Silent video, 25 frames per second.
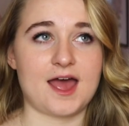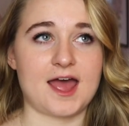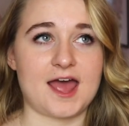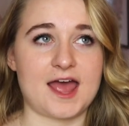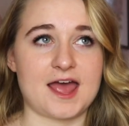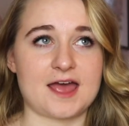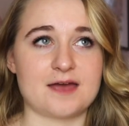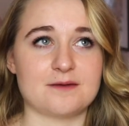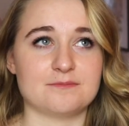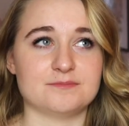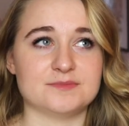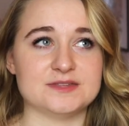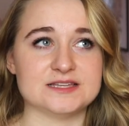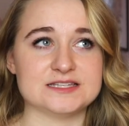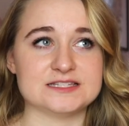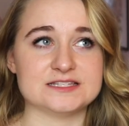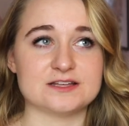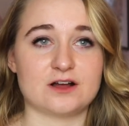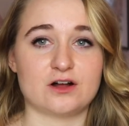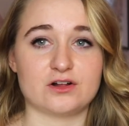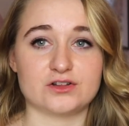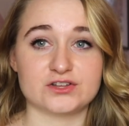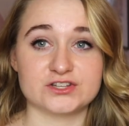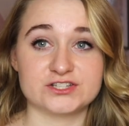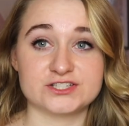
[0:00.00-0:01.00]
Um, this is
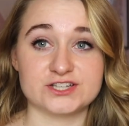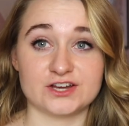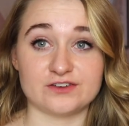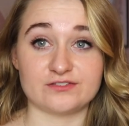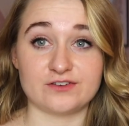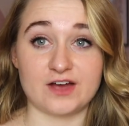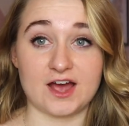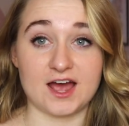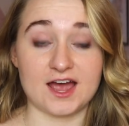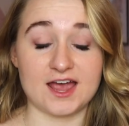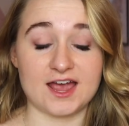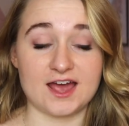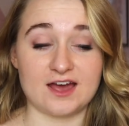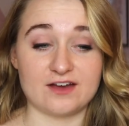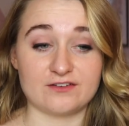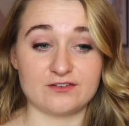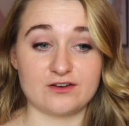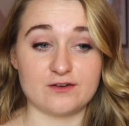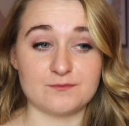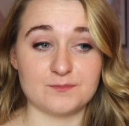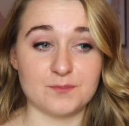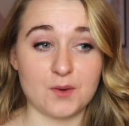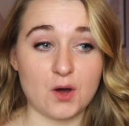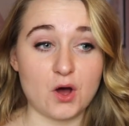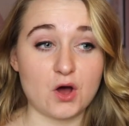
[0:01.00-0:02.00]
all the stuff I
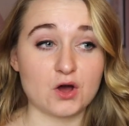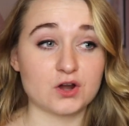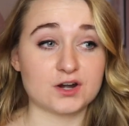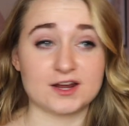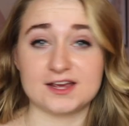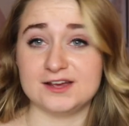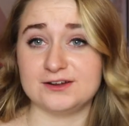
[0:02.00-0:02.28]
have bought.